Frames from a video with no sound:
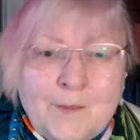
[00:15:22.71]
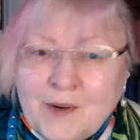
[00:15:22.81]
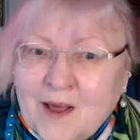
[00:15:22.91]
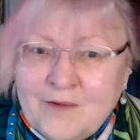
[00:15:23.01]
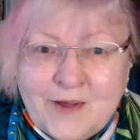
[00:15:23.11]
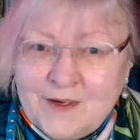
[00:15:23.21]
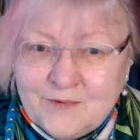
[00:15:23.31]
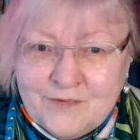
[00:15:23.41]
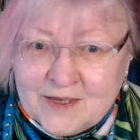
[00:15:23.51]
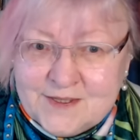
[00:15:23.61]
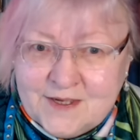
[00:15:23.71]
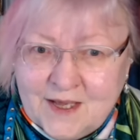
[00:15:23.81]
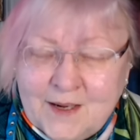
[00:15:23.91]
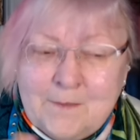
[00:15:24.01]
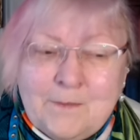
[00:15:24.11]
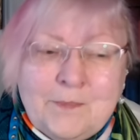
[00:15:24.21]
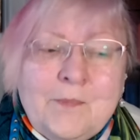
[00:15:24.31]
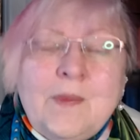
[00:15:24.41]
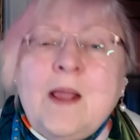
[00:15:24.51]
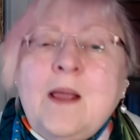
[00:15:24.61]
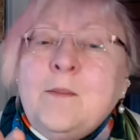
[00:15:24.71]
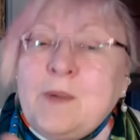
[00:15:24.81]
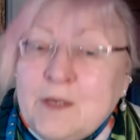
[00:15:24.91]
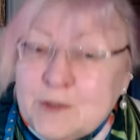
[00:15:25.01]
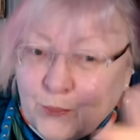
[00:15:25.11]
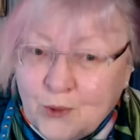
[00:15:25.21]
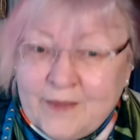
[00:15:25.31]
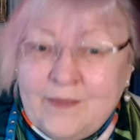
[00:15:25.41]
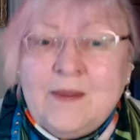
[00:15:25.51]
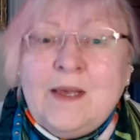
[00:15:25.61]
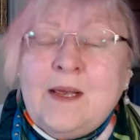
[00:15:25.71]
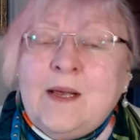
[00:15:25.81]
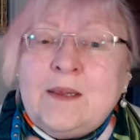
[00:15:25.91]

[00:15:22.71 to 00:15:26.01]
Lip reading: But I find it fascinating because one thing